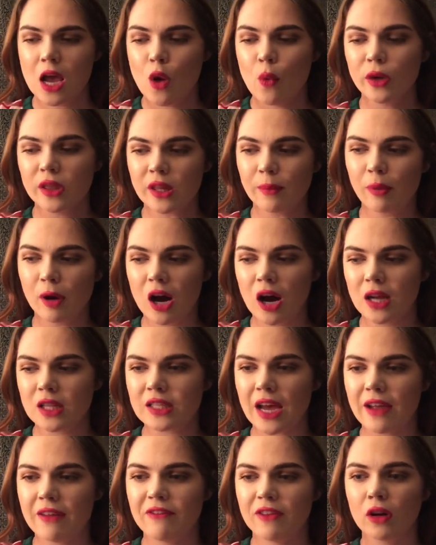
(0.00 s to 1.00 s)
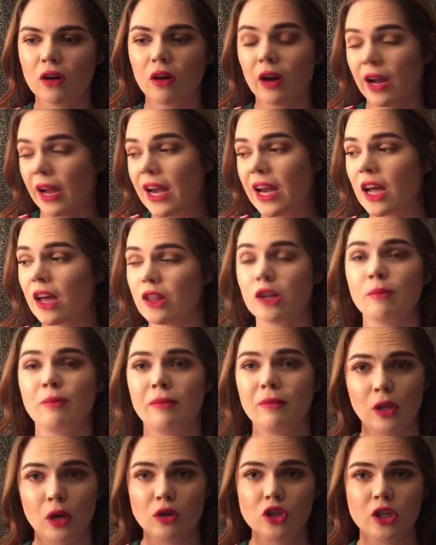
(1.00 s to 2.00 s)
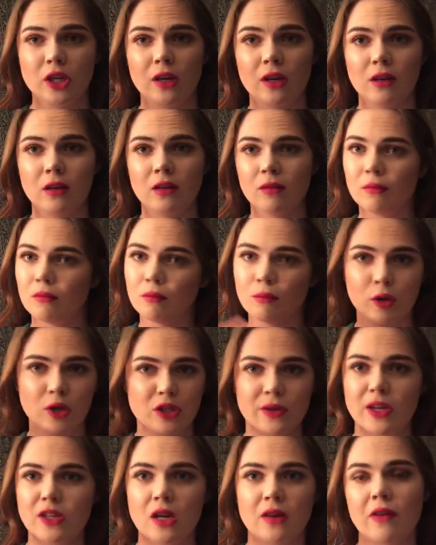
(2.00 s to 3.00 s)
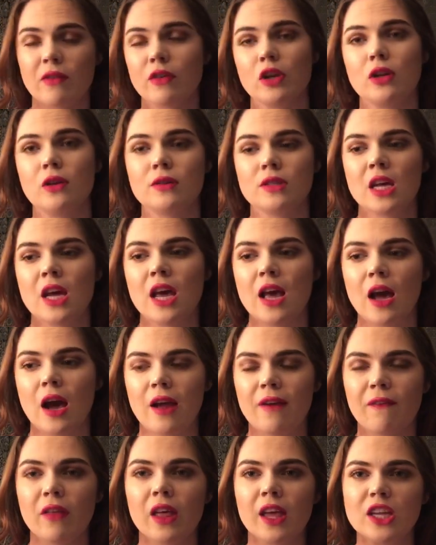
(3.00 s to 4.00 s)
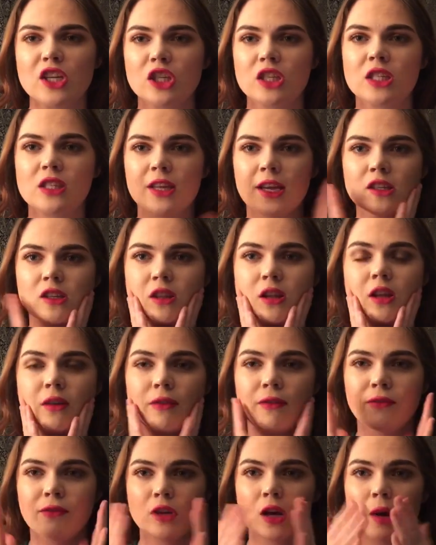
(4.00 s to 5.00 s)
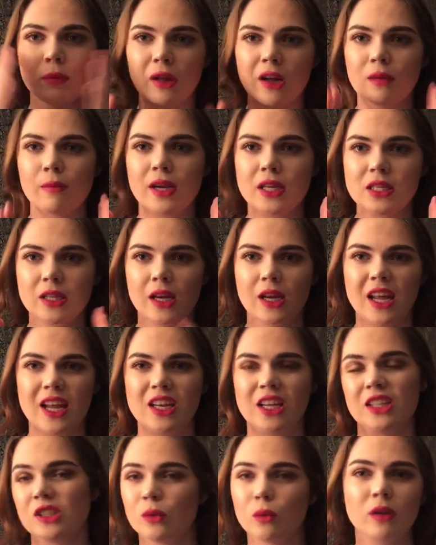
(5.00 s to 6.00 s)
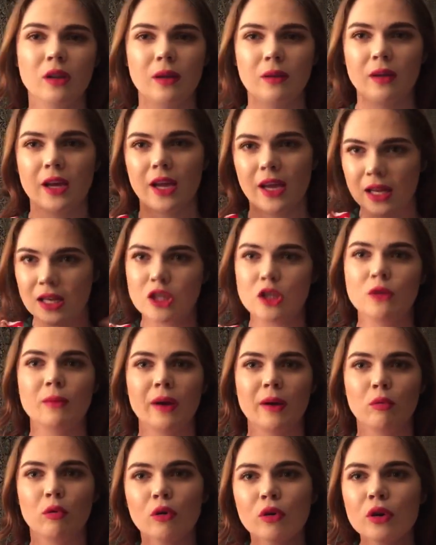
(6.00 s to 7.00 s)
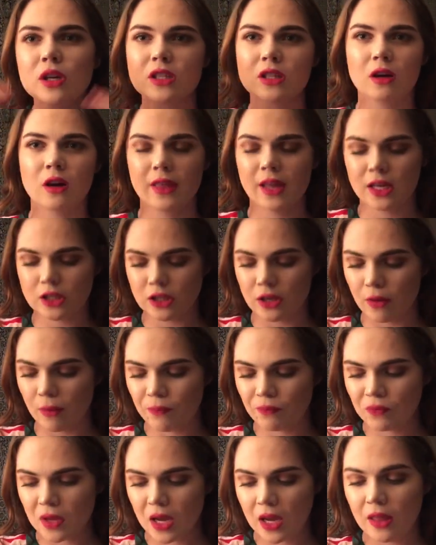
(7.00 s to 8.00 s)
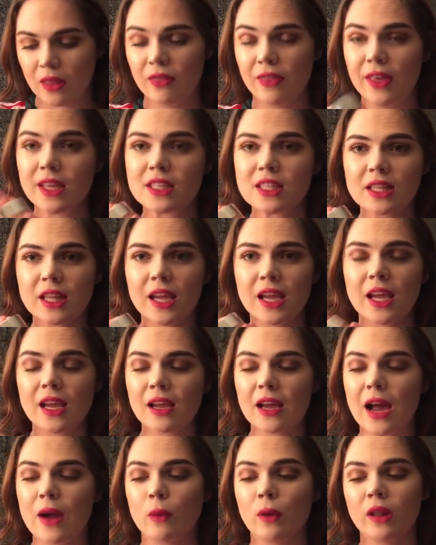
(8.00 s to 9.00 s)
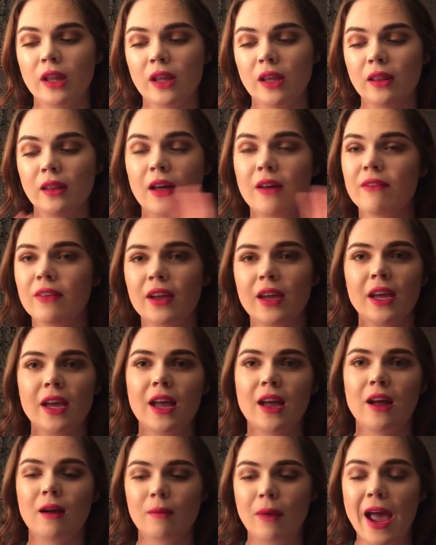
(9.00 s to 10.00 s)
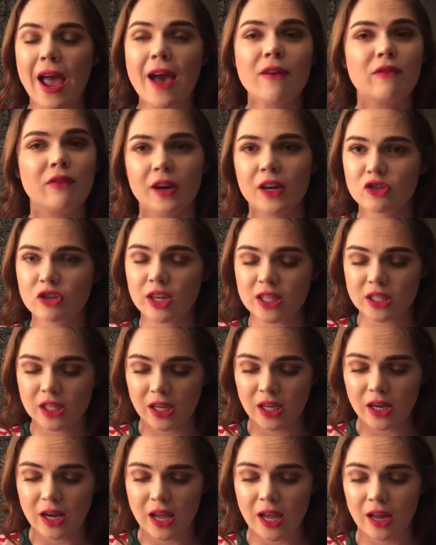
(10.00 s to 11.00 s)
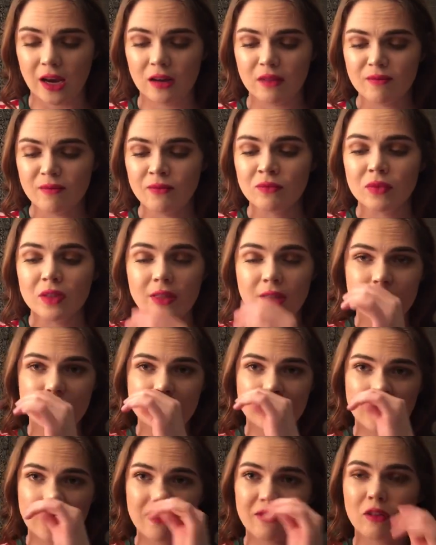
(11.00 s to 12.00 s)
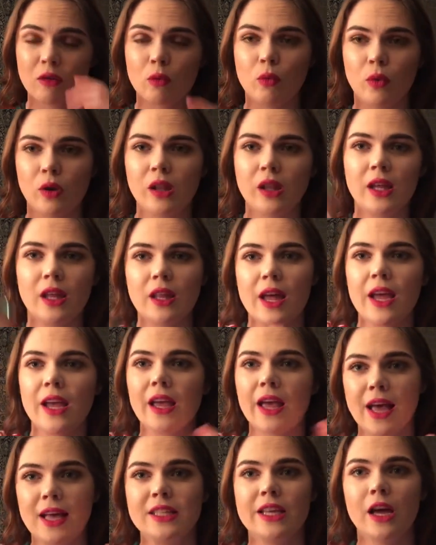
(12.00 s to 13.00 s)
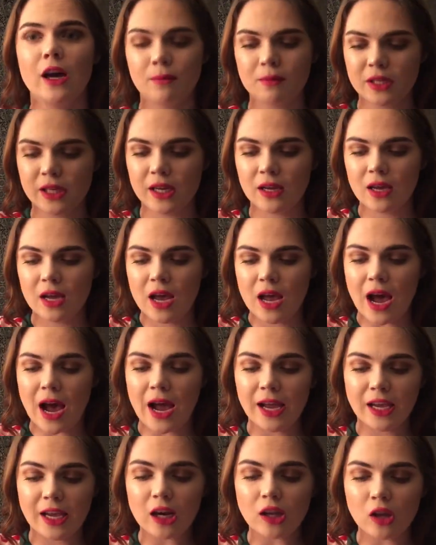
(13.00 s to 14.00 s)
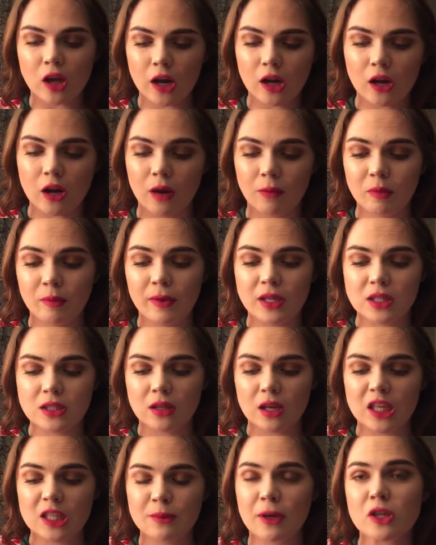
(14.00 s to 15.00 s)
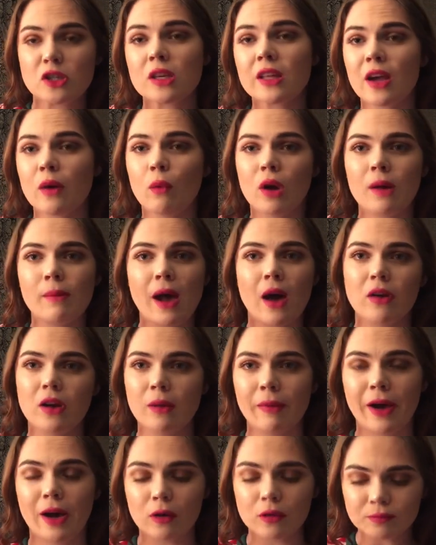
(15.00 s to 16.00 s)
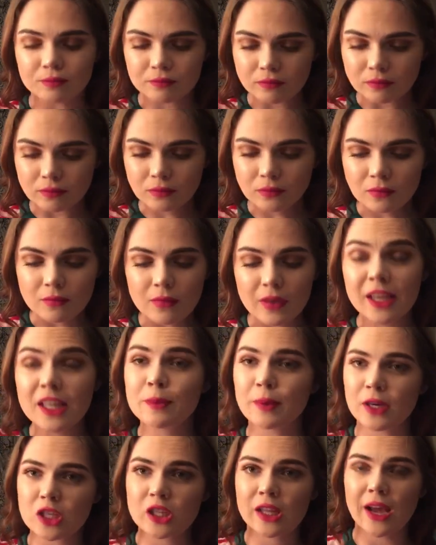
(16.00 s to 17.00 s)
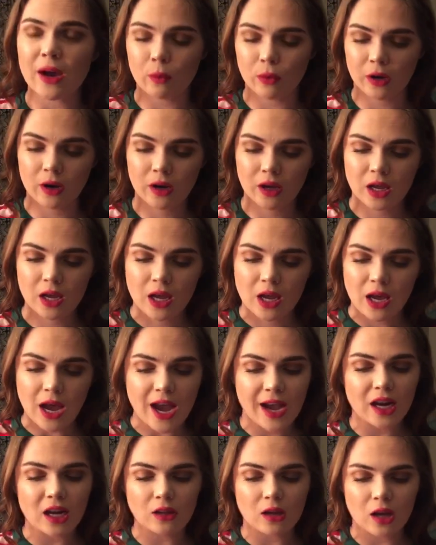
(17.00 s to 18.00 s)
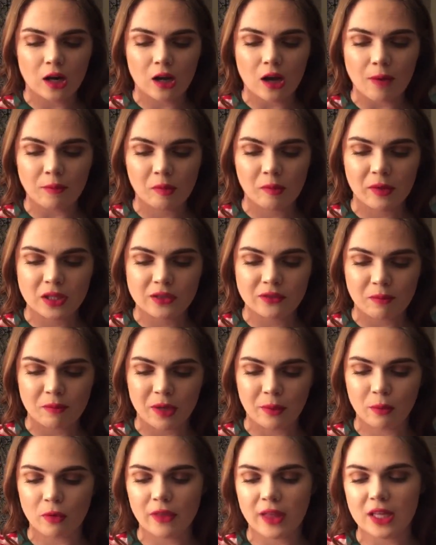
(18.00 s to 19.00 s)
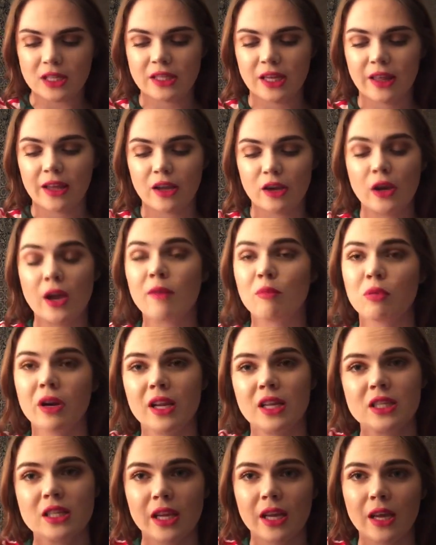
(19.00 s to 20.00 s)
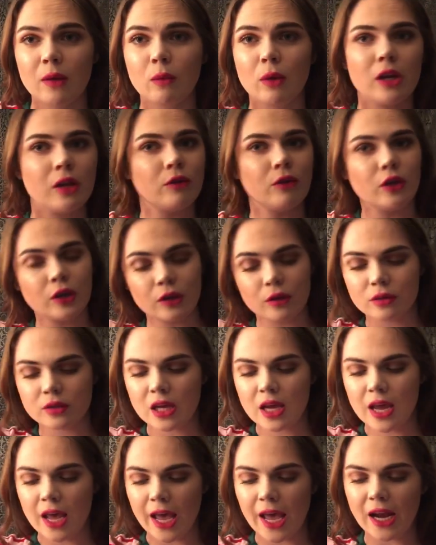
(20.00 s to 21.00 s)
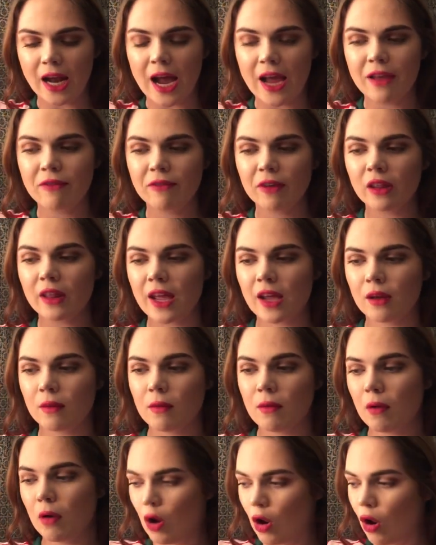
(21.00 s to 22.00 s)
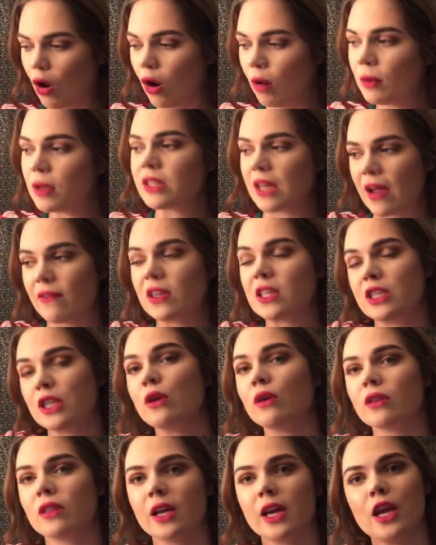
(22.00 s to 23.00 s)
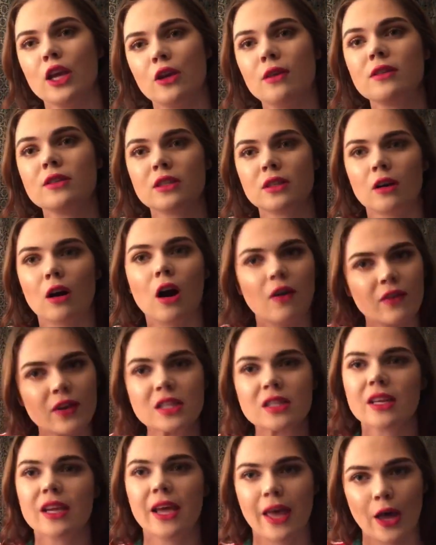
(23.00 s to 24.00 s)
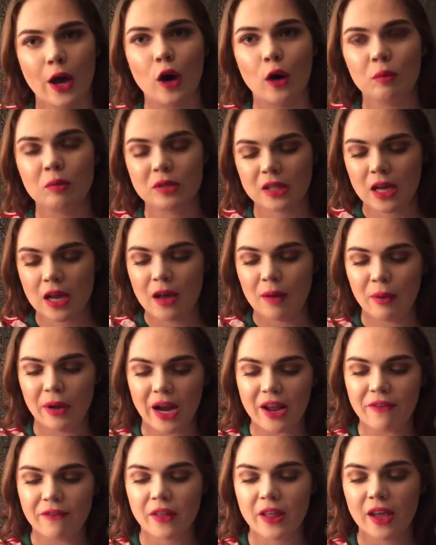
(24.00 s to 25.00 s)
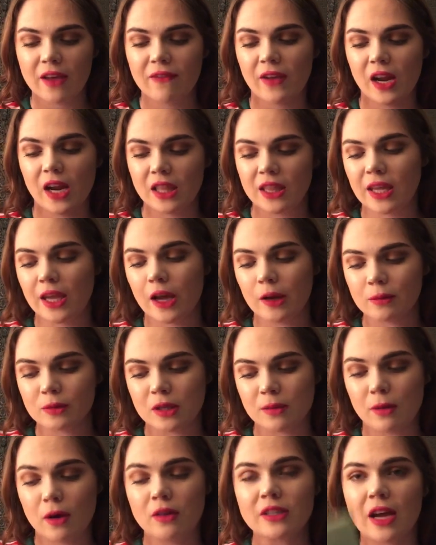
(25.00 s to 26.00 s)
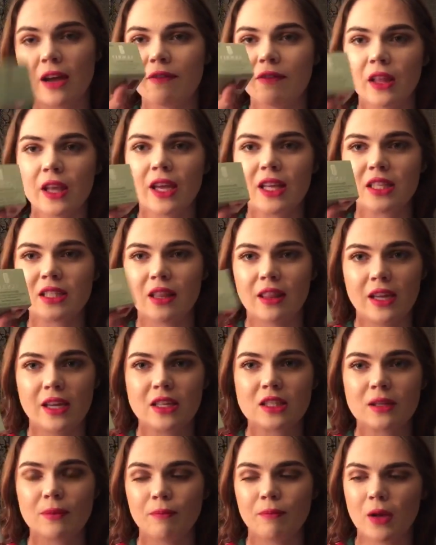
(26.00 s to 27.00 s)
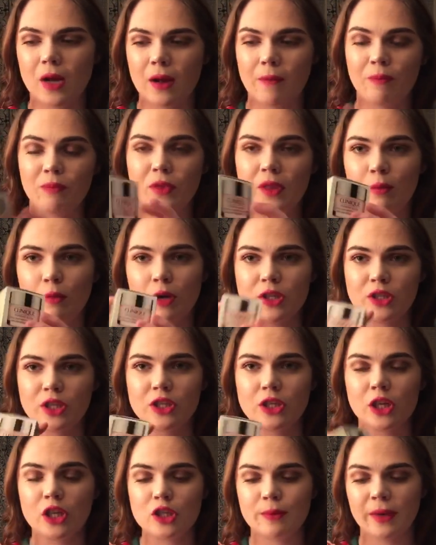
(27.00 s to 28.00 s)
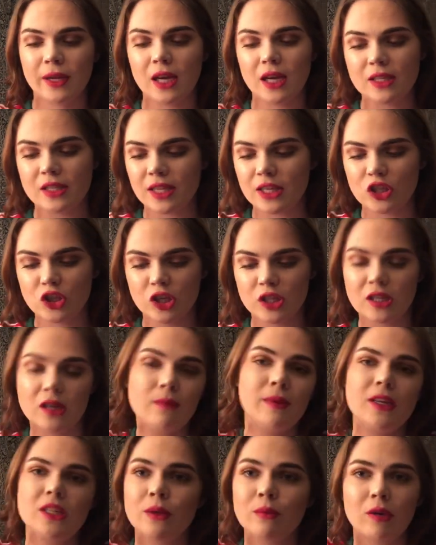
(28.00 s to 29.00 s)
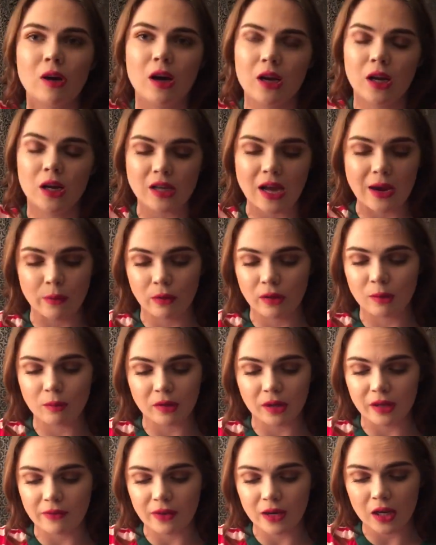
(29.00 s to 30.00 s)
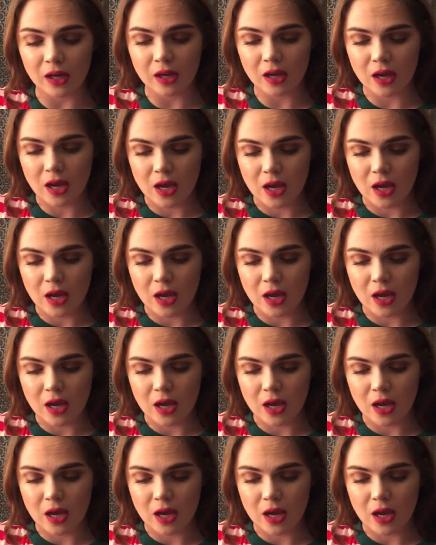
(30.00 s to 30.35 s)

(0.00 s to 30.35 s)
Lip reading: With the pods, I feel, or any other lotion moisturizer I've ever used, I feel like it just stays on the top layer of my skin and doesn't really get into my pores and all that. So this thing, I really love it. I have very dry skin, and this stuff really like has helped it. I get a lot of compliments, especially like when I'm out and about, especially at work. I get a lot of compliments from people that say like, you have pretty skin, what do you use? And I feel like almost every single thing I use, obviously it helps, but I feel like if anything helps the most, I feel like it's this, the Moisture Surge, because it's just an amazing product. I really believe in it.